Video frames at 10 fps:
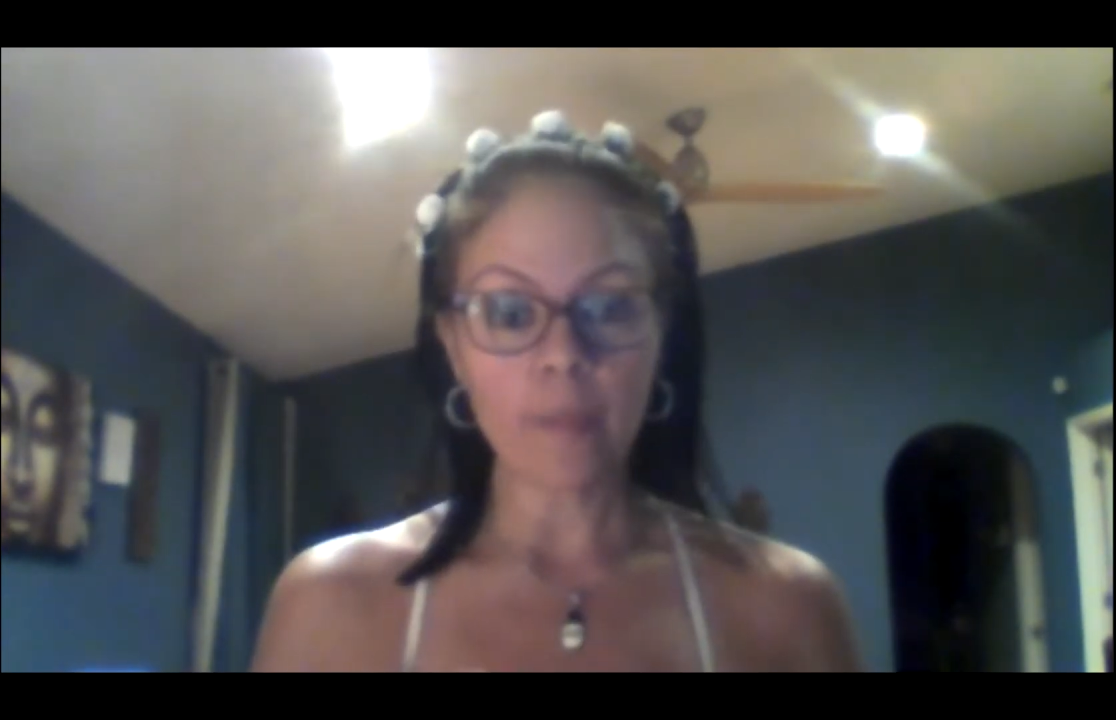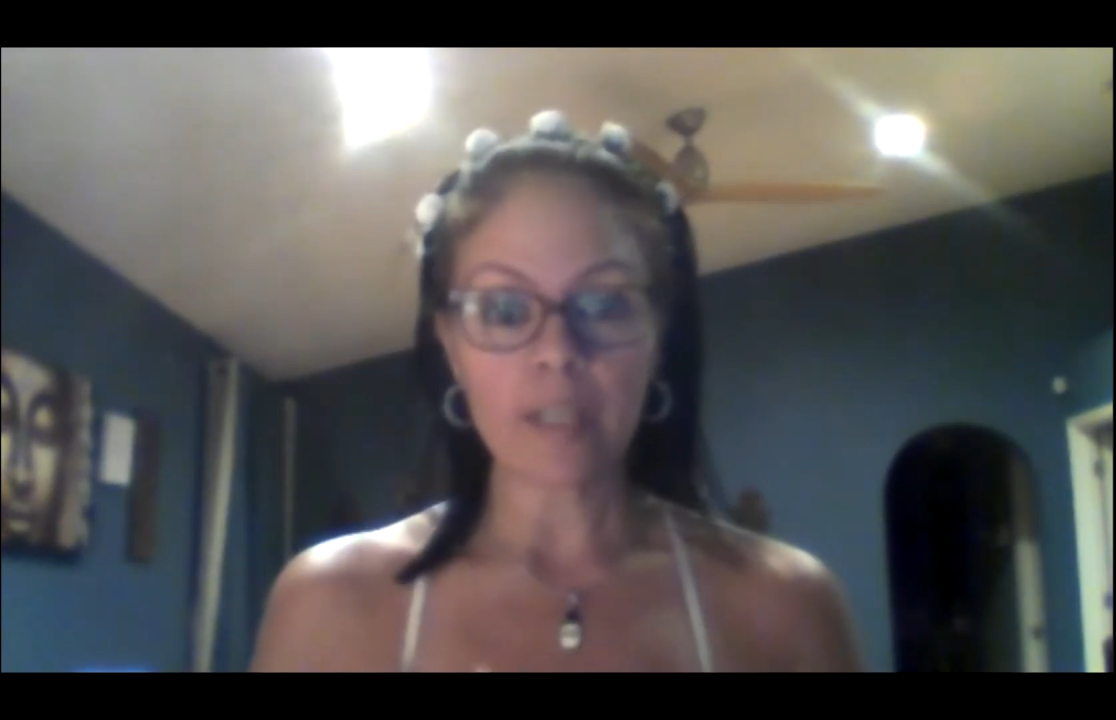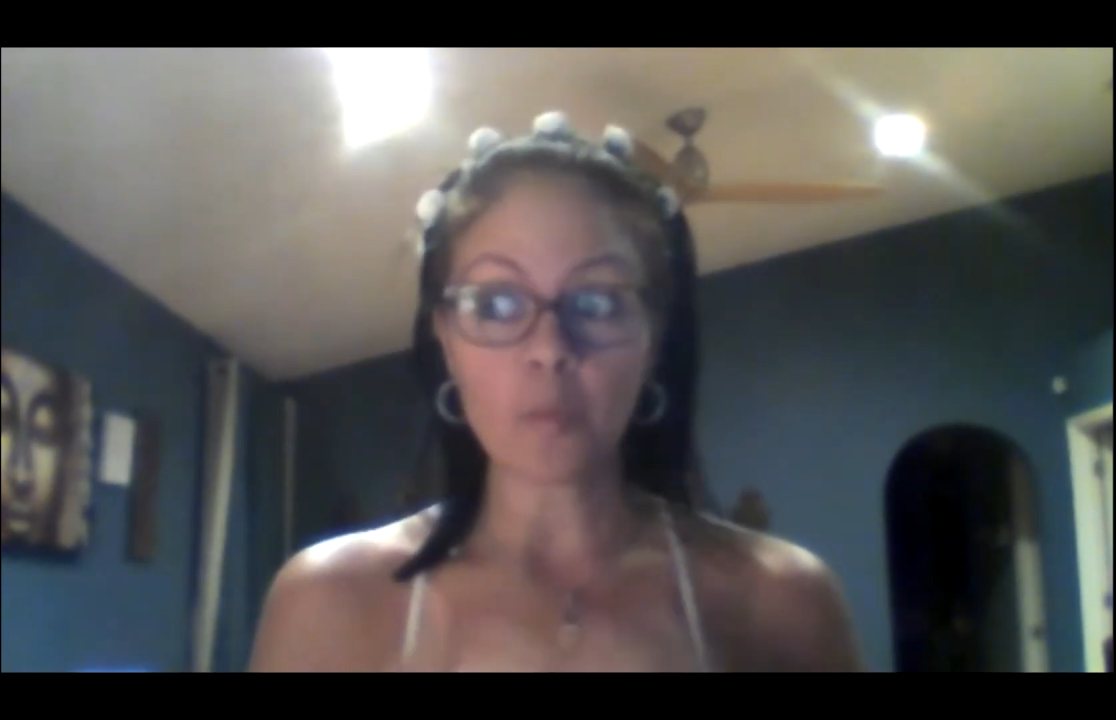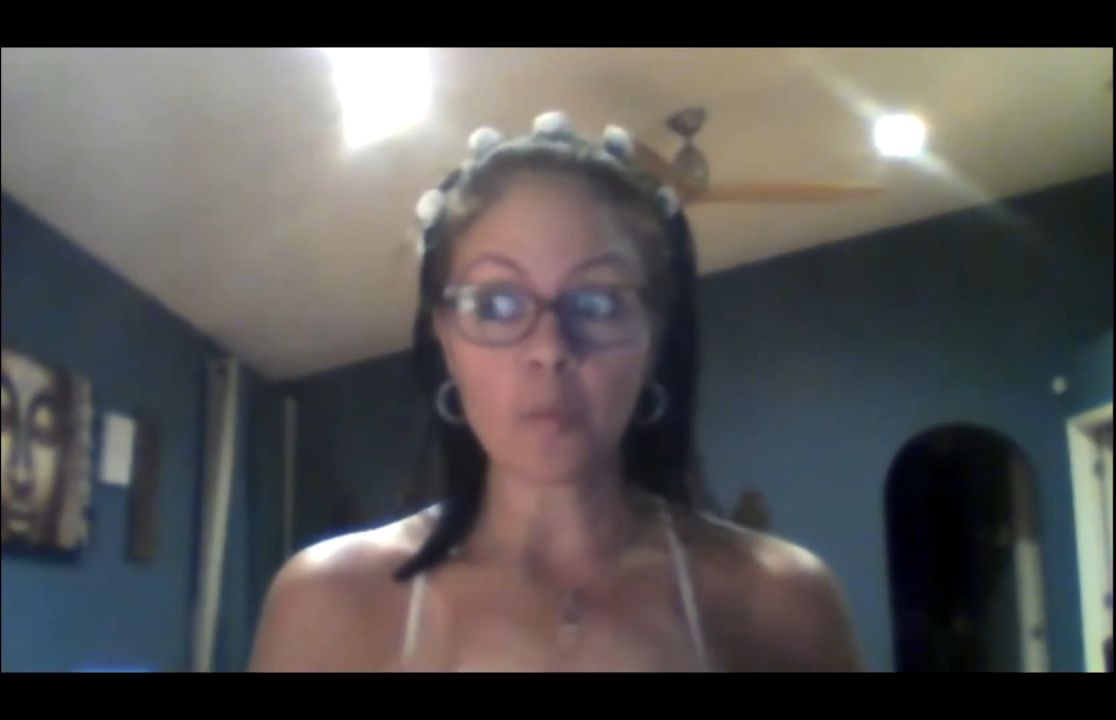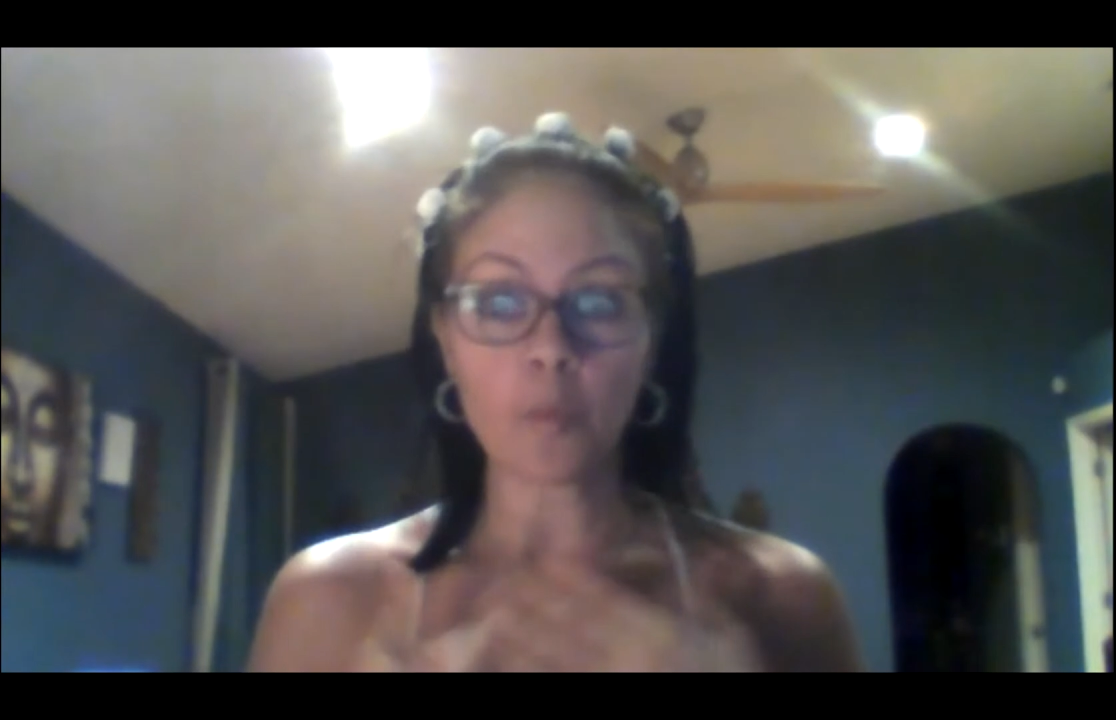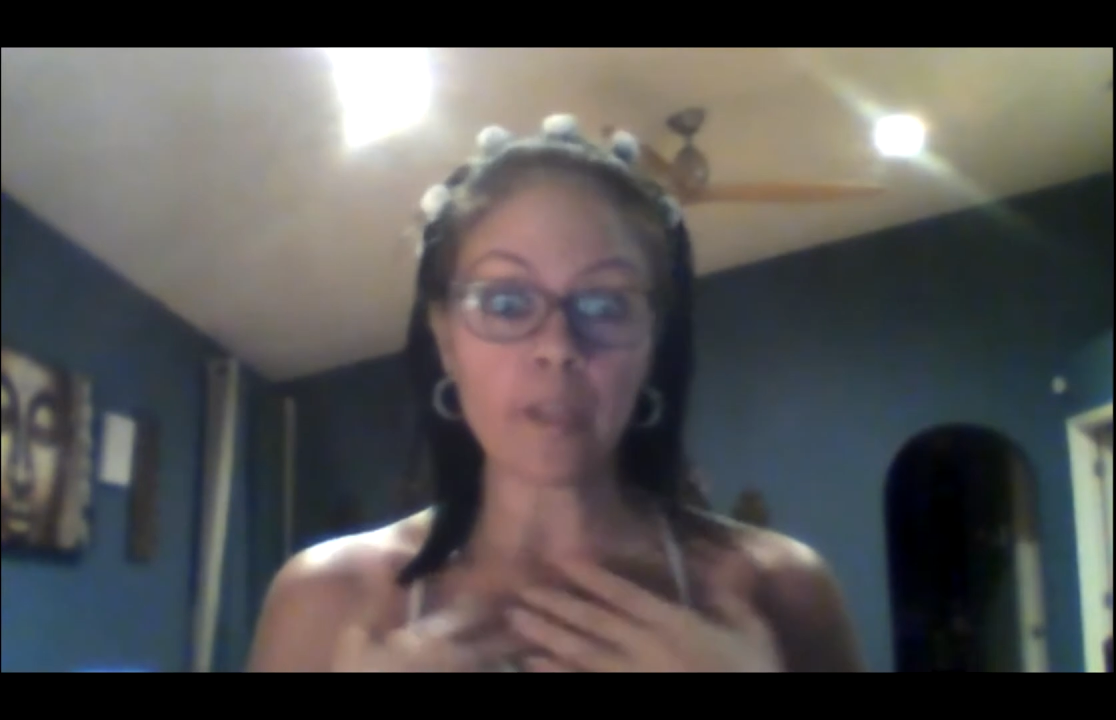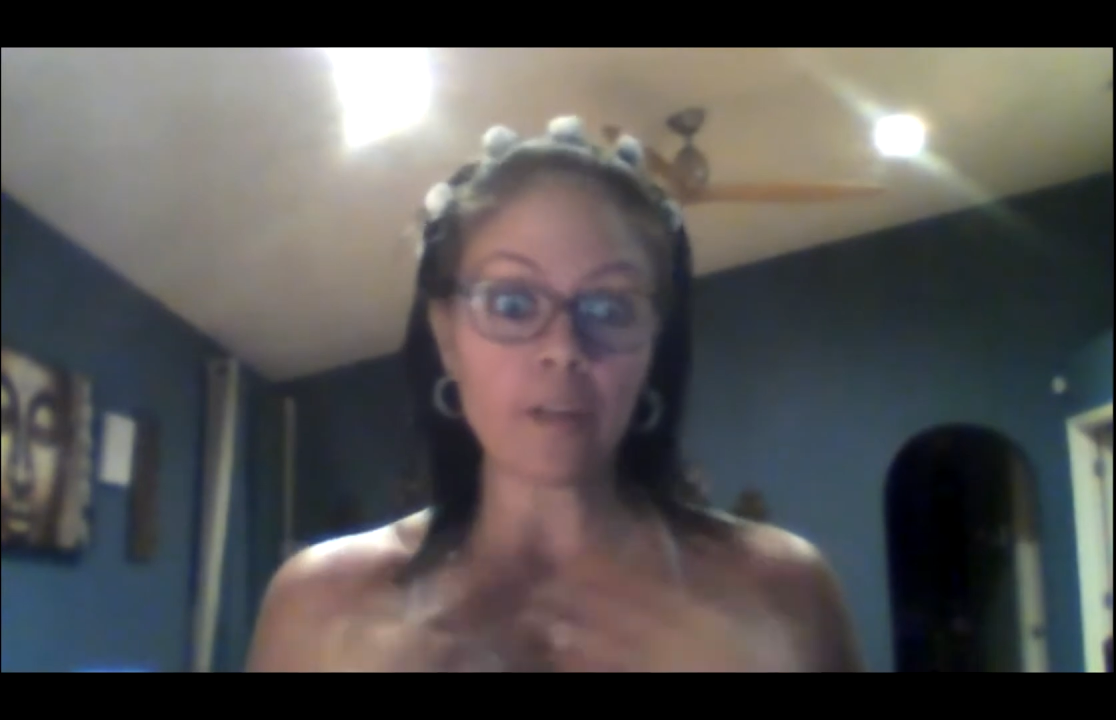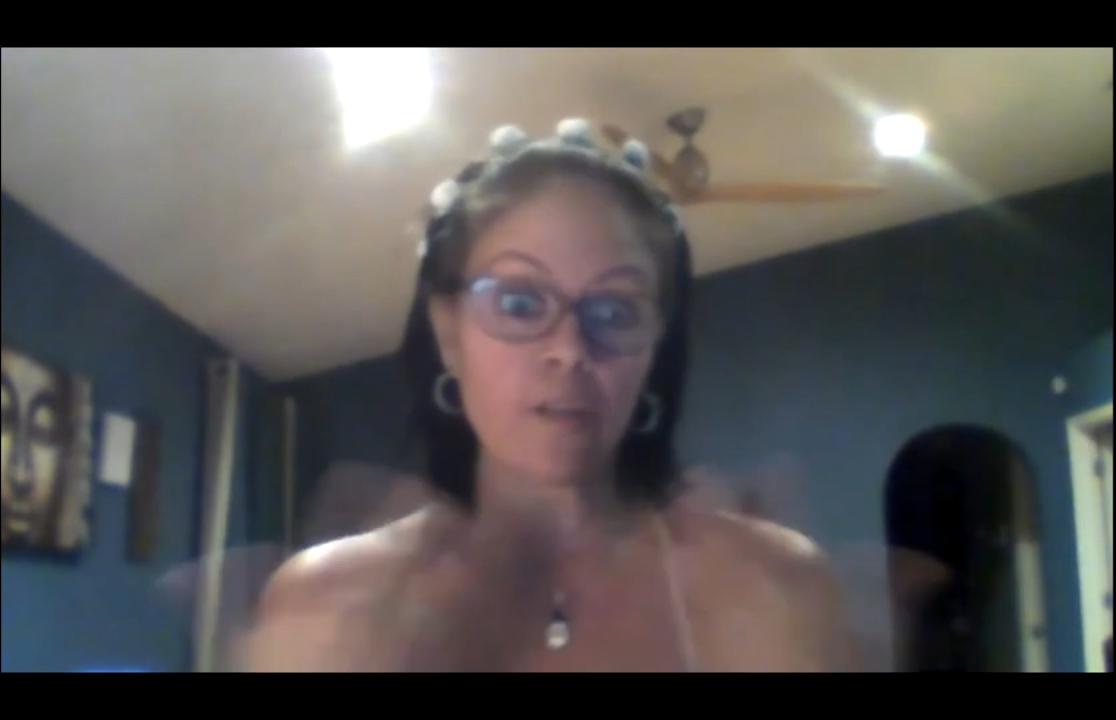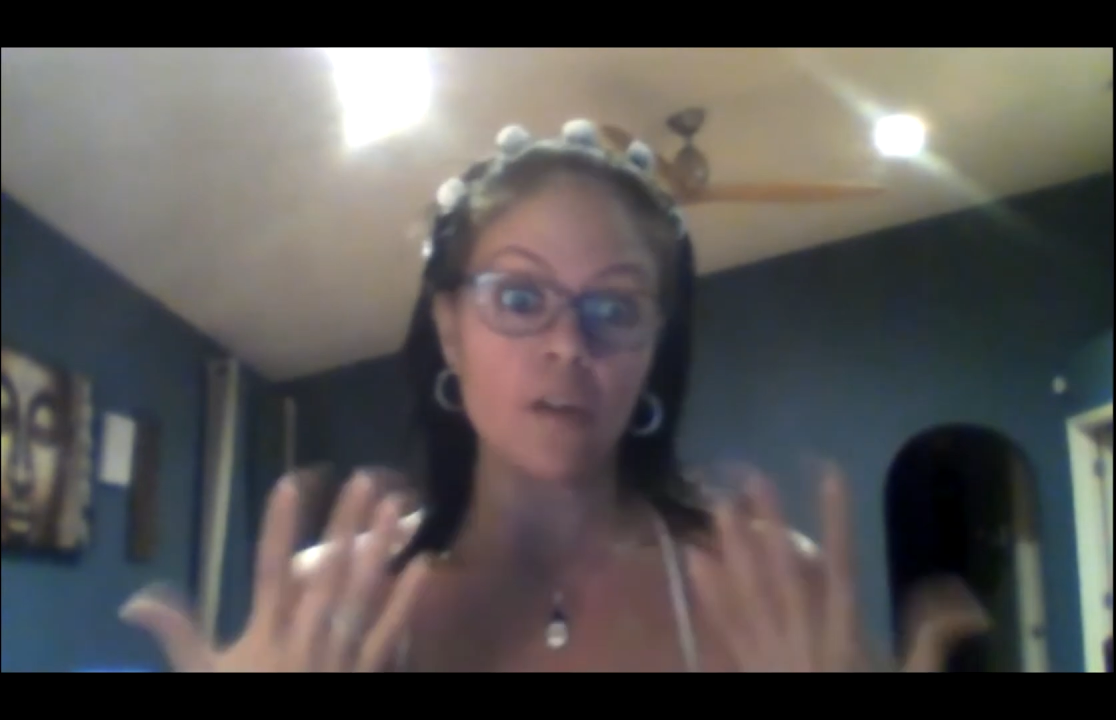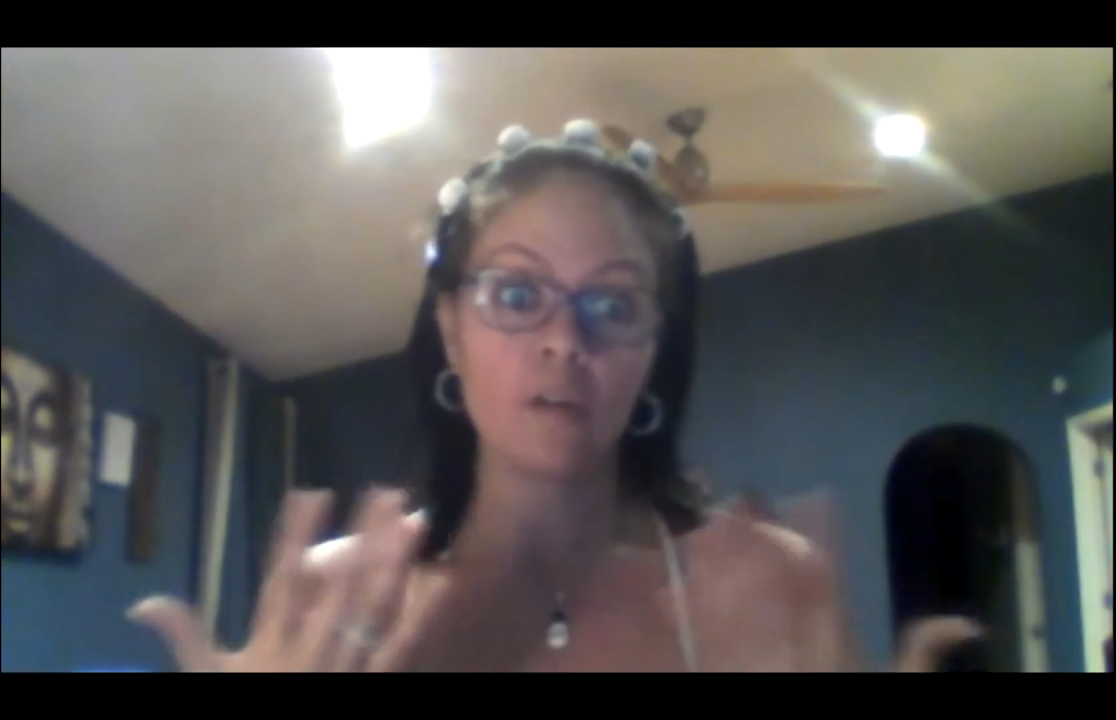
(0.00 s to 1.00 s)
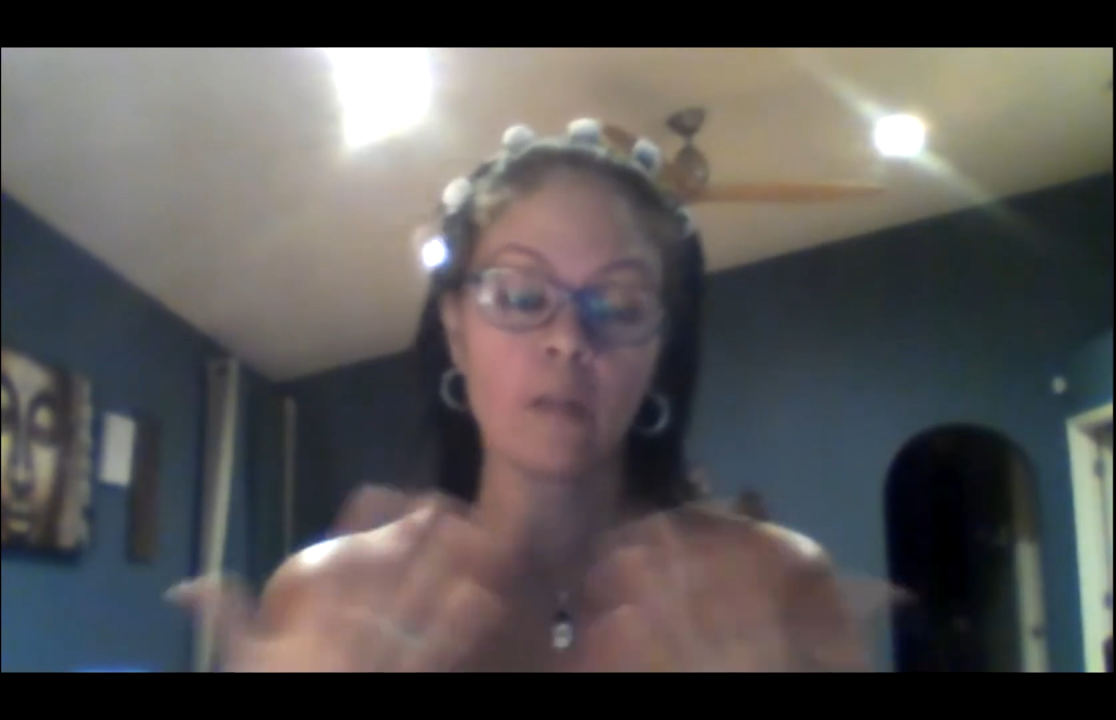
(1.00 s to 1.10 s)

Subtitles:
because we don't know.